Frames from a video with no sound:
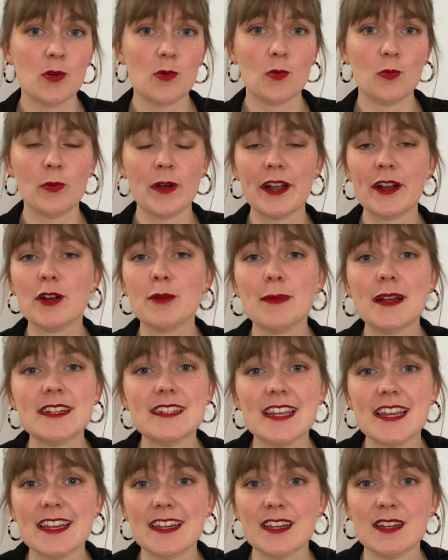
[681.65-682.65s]
Where am I
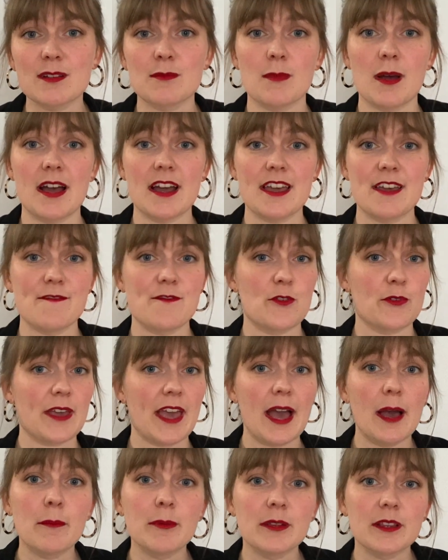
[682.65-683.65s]
taking my
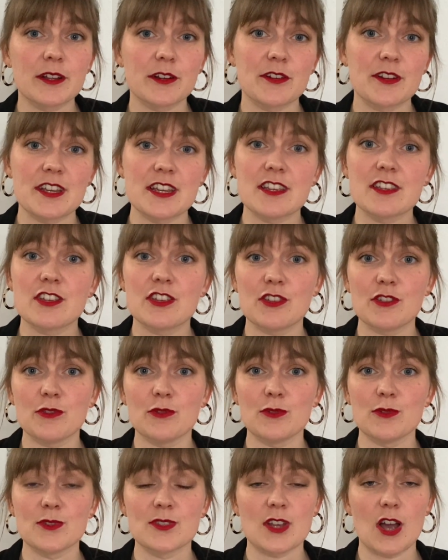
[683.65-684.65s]
vocabulary
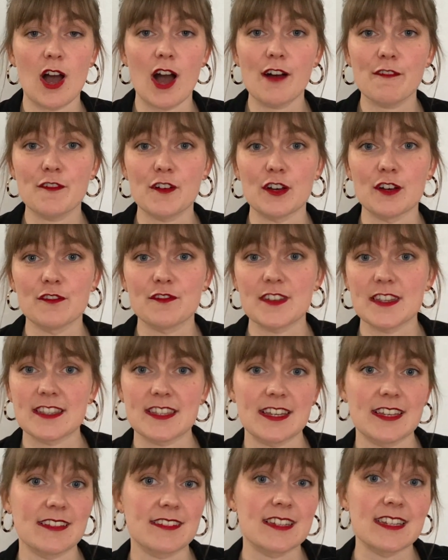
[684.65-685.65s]
cues off of? Is
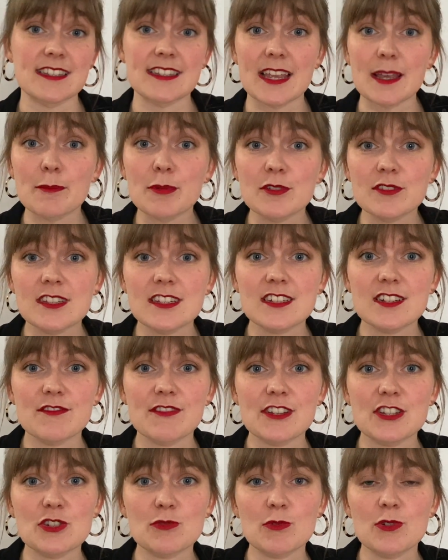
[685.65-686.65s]
it disabled
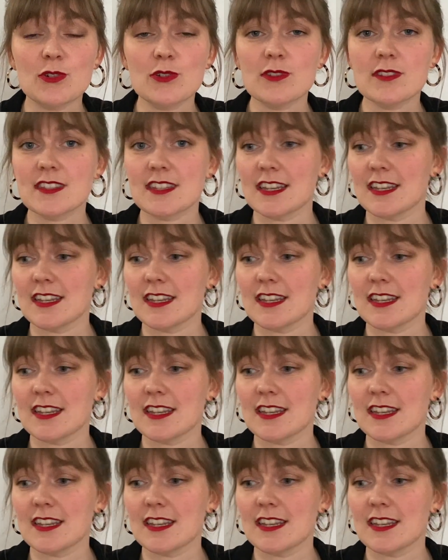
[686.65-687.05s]
individuals?